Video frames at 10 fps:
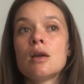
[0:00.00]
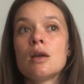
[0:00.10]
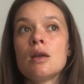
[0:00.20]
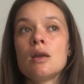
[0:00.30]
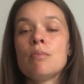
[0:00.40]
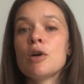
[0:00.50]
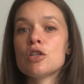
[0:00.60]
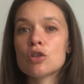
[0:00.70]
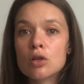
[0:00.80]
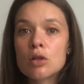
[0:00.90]
in a
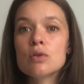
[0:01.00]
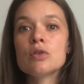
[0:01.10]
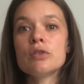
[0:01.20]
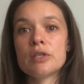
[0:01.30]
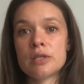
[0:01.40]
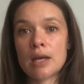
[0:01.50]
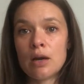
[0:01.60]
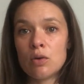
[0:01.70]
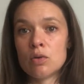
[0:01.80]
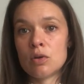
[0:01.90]
much closer
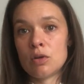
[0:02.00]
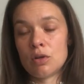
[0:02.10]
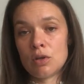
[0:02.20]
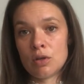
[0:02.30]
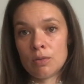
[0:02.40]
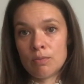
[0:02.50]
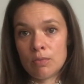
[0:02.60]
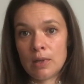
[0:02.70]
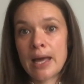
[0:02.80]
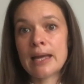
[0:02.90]
sound
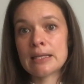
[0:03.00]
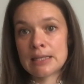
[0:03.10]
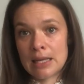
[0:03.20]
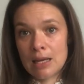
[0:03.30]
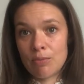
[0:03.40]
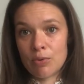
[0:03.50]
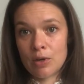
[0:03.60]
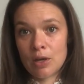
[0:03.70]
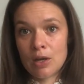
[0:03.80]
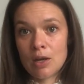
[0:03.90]
landscape,
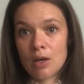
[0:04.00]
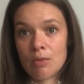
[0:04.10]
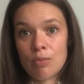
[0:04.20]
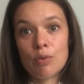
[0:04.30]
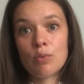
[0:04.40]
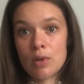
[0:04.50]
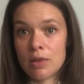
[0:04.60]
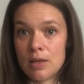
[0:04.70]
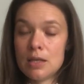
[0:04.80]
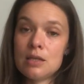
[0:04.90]
but with
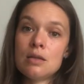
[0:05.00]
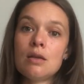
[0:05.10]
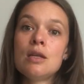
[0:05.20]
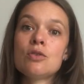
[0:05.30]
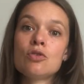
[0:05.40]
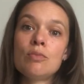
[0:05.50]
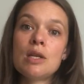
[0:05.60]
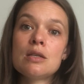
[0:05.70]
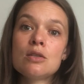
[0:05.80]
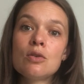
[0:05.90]
these
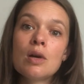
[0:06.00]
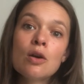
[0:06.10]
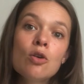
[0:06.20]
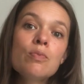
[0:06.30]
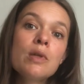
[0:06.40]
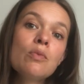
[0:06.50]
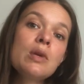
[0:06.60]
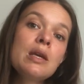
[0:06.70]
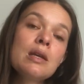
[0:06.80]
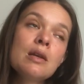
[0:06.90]
instruments. So I hope that we
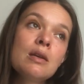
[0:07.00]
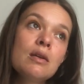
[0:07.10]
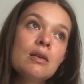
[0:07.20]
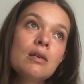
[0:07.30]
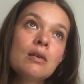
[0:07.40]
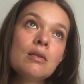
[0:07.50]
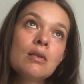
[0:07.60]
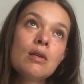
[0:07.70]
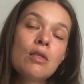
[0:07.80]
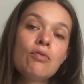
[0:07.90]
can,
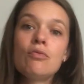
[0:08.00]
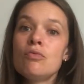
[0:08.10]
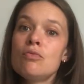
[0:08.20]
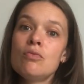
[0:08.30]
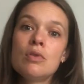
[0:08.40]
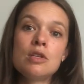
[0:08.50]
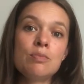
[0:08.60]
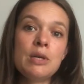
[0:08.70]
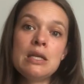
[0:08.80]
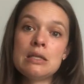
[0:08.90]
through this
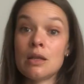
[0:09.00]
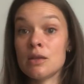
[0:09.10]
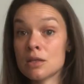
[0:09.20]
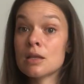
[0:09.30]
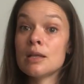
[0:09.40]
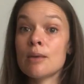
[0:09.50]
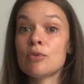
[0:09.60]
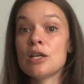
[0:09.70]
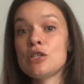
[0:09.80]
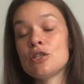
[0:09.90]
piece and this
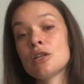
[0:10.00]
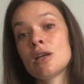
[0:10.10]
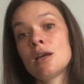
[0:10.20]
collaboration,